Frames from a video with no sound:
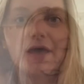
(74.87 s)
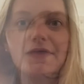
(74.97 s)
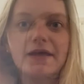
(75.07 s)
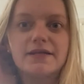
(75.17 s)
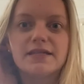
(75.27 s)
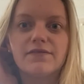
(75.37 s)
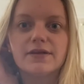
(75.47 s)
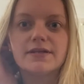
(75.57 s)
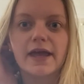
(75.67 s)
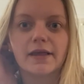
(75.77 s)
I think it has
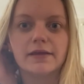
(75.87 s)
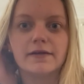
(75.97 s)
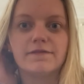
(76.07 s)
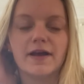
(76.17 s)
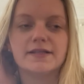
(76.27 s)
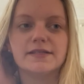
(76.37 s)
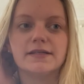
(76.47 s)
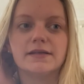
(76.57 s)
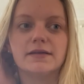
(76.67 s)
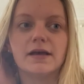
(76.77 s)
definitely negatively
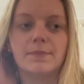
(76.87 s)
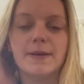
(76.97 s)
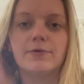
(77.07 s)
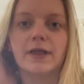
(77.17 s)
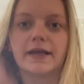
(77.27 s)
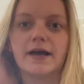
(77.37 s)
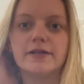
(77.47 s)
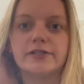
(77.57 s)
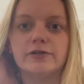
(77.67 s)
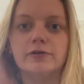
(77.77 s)
affected people like
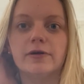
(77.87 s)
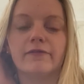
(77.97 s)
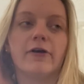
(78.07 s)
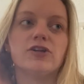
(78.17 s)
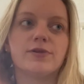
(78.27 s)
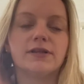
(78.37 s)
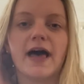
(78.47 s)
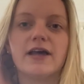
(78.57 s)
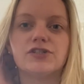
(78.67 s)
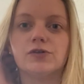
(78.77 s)
us who have graduated
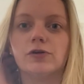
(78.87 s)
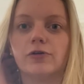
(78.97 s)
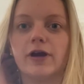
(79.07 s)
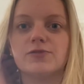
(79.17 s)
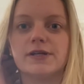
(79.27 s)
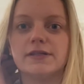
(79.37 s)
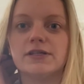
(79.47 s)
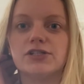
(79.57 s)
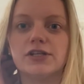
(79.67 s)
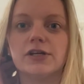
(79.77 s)
last year or are graduating
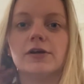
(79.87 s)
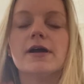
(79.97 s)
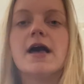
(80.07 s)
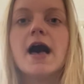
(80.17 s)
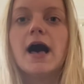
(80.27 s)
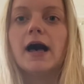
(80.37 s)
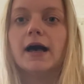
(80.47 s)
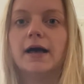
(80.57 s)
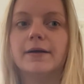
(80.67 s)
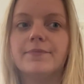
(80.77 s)
this year.
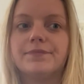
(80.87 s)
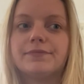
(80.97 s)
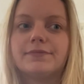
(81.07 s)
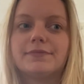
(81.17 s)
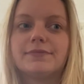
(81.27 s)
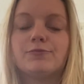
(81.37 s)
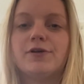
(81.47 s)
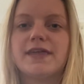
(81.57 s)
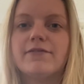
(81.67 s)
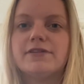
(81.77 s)

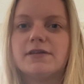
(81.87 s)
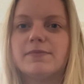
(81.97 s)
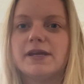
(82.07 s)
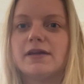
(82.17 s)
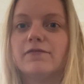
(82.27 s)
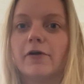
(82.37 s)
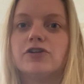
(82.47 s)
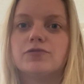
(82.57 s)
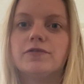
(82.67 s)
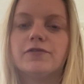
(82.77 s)
With everything being
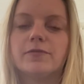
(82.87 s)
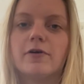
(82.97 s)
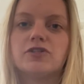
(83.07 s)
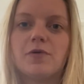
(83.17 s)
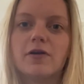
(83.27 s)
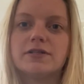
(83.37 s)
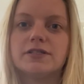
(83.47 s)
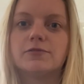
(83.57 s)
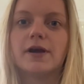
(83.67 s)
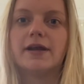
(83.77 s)
virtual for the most part
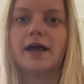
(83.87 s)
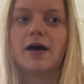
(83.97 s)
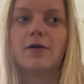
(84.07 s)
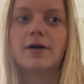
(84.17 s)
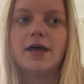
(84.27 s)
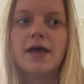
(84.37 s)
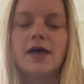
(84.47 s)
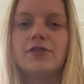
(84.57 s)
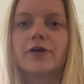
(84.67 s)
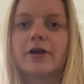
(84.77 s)
still right now,
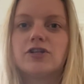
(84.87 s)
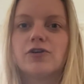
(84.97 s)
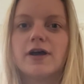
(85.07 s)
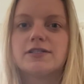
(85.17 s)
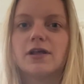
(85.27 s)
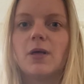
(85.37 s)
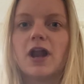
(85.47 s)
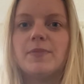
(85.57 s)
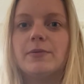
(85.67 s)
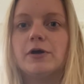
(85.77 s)
they're gonna trust a
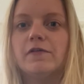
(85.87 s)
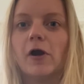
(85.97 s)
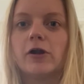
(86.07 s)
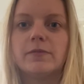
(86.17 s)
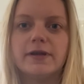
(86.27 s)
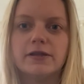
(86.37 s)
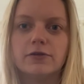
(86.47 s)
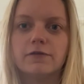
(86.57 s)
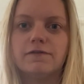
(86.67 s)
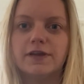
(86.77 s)
lot of people who've already been in
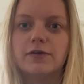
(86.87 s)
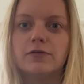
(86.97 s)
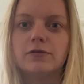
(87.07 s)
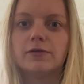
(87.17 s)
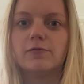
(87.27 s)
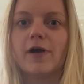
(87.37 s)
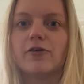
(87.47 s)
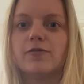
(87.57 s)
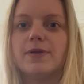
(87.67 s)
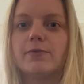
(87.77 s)
their field
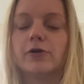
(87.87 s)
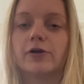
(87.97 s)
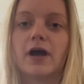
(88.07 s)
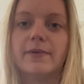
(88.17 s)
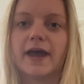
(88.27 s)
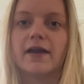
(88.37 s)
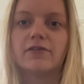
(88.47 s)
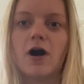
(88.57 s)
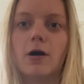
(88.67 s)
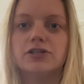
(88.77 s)
rather than people who are coming out
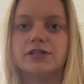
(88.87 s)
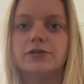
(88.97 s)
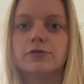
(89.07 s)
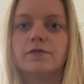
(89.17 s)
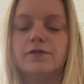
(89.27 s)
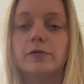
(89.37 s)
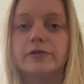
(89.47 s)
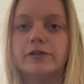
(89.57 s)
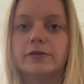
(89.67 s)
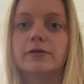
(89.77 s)
of college and into their
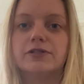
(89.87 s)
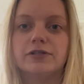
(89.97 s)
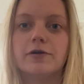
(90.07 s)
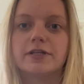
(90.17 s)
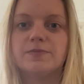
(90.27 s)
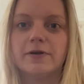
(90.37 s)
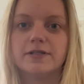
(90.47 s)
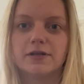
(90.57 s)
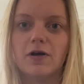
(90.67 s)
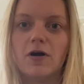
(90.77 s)
field with little to no
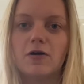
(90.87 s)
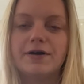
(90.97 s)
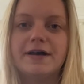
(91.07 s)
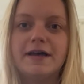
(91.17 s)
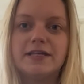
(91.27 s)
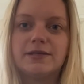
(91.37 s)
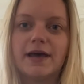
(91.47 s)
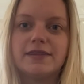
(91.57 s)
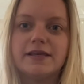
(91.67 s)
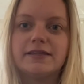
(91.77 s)
experience at all. So
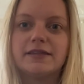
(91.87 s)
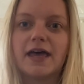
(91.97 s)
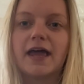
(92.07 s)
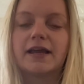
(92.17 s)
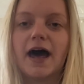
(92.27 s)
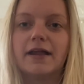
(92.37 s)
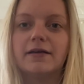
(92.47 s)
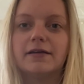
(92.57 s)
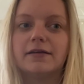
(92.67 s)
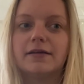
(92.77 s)
I think that kind
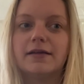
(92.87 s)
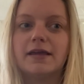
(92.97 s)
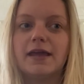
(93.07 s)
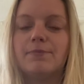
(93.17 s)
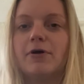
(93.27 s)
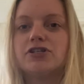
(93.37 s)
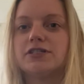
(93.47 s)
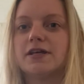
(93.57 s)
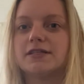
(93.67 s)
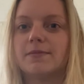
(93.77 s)
of, it
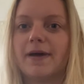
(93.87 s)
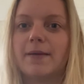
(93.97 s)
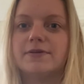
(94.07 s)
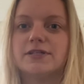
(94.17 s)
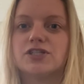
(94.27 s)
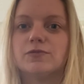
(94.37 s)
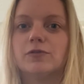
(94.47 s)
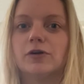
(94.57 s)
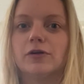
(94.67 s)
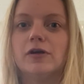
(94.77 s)
pushes us in a bad position
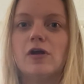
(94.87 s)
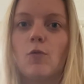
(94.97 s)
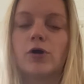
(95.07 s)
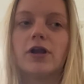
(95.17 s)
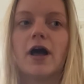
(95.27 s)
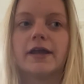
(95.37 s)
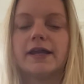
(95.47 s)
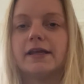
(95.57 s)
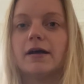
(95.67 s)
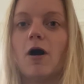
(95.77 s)
where we're not
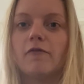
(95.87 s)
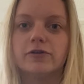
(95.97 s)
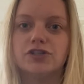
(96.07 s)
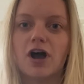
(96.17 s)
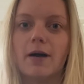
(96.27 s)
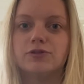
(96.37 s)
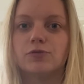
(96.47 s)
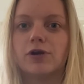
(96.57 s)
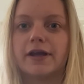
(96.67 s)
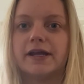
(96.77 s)
getting offered jobs
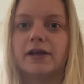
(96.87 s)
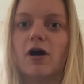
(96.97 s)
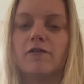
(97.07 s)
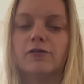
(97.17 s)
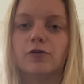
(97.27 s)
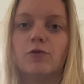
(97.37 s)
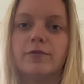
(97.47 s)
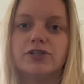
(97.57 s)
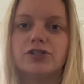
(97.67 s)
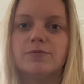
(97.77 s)
and we're not getting offered what
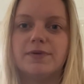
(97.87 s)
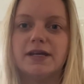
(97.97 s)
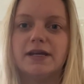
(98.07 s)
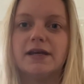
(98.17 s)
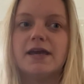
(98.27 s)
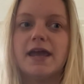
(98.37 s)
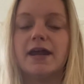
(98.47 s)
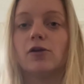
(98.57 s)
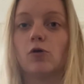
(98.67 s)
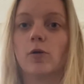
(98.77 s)
we should be
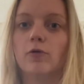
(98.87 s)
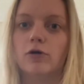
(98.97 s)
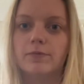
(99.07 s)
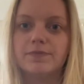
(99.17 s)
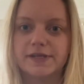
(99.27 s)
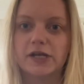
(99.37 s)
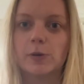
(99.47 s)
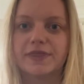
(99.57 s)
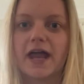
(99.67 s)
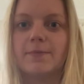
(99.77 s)
in a normal year
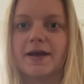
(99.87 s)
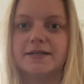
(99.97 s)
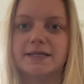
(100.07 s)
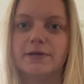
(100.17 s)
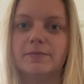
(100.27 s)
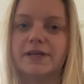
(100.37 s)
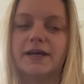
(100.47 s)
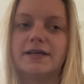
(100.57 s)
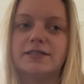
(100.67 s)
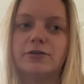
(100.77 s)
without a pandemic
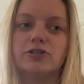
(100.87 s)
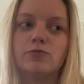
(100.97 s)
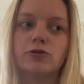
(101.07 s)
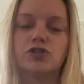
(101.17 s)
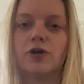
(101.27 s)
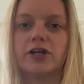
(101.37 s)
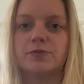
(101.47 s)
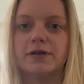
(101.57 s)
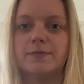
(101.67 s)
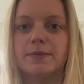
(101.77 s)
because there's more
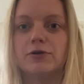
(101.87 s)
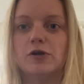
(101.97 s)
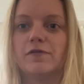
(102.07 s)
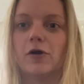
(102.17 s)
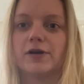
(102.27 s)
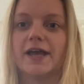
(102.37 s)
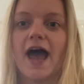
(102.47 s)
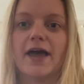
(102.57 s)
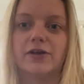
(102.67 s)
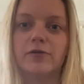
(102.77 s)
trust put in people who have already
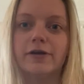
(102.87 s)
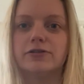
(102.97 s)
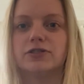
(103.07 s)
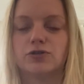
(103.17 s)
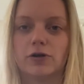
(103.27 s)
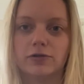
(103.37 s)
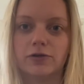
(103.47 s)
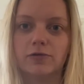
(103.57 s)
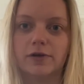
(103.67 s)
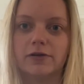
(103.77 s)
had careers and started their
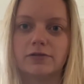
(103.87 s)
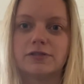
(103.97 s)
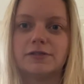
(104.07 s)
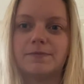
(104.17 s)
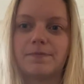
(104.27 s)
careers.